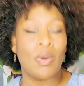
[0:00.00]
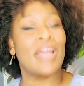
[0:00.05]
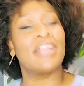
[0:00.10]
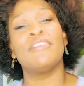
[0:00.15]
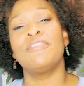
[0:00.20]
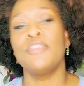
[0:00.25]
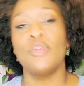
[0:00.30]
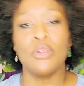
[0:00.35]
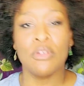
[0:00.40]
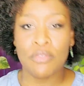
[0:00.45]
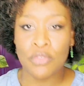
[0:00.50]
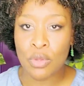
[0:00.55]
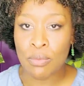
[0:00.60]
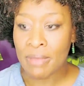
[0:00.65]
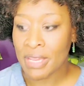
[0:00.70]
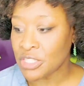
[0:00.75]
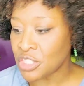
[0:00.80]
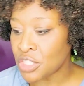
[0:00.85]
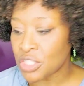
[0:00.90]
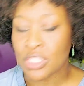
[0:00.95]
Quite a few of you
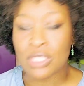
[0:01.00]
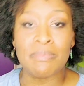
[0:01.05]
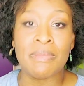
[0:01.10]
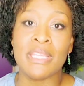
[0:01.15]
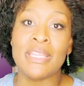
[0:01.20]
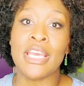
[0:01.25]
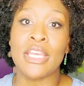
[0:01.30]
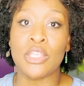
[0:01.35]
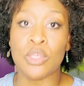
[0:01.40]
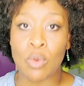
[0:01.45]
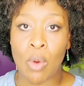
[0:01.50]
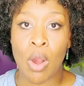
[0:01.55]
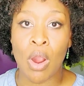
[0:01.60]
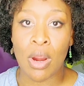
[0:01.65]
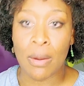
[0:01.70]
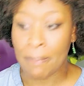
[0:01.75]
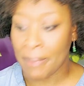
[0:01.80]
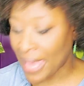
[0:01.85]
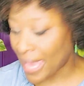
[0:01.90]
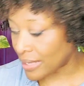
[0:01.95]
mentioned to me that you
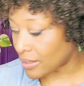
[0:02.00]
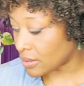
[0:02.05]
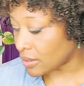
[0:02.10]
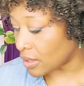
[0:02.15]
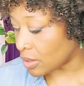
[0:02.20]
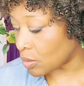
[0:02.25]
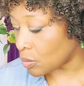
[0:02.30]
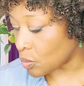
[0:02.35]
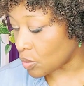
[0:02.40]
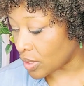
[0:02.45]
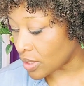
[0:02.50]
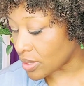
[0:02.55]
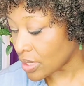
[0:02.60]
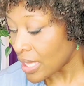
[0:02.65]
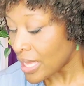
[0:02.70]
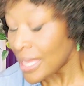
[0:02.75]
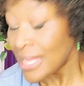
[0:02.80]
are battling with